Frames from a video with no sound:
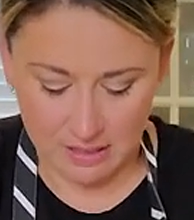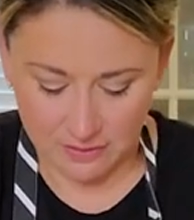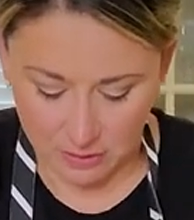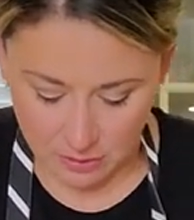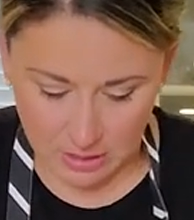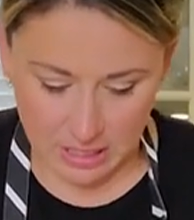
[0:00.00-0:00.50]
If
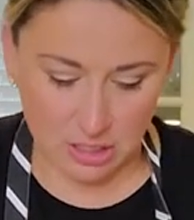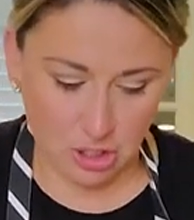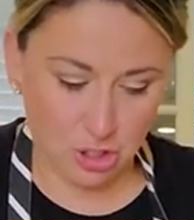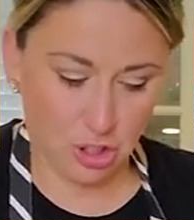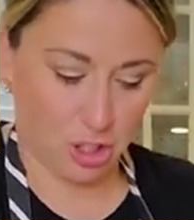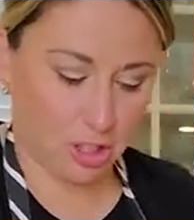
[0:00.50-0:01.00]
you need to
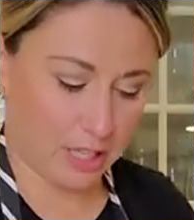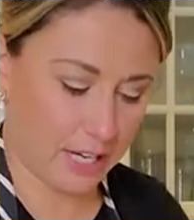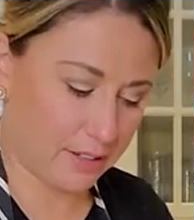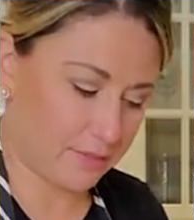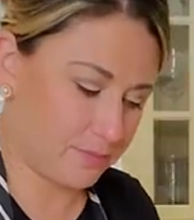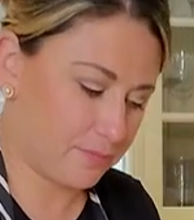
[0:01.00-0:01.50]
turn
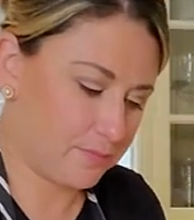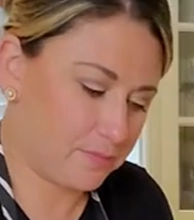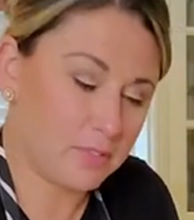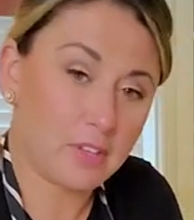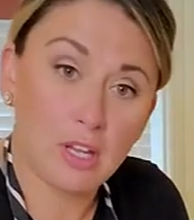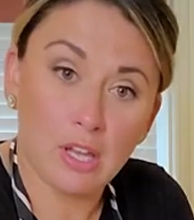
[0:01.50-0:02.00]
it,
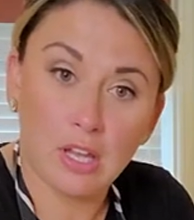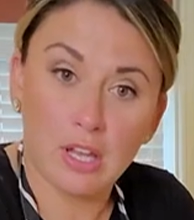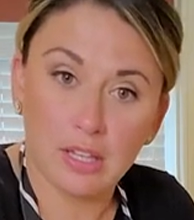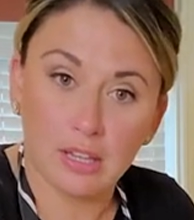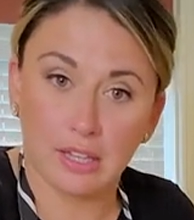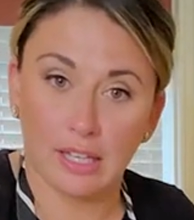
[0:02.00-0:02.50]

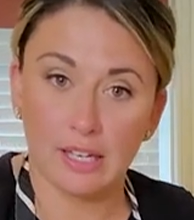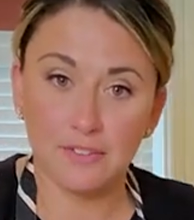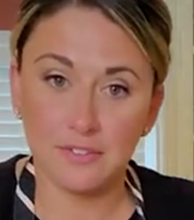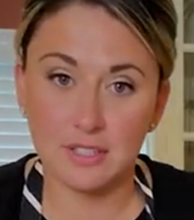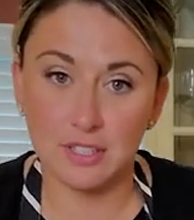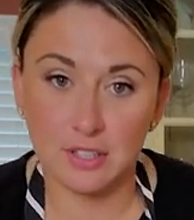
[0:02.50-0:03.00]

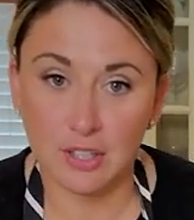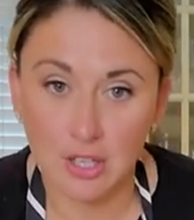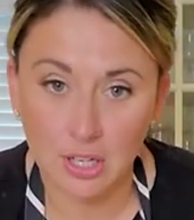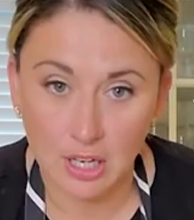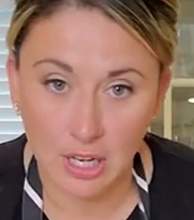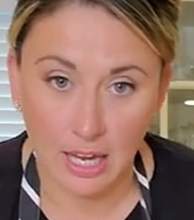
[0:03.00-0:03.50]
lift
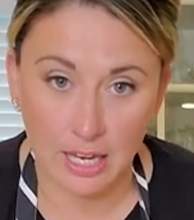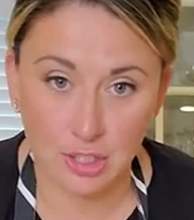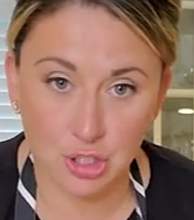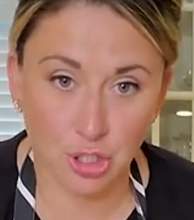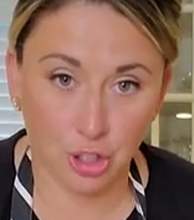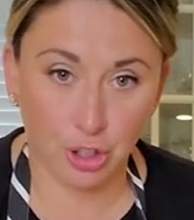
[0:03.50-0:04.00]

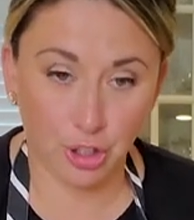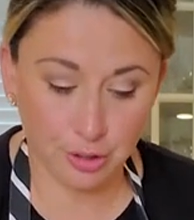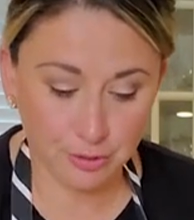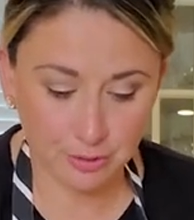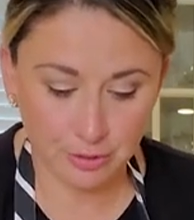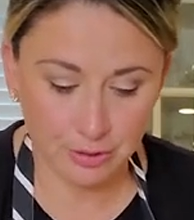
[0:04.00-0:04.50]
and
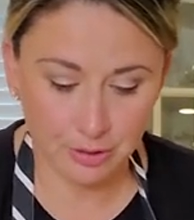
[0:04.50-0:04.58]
turn.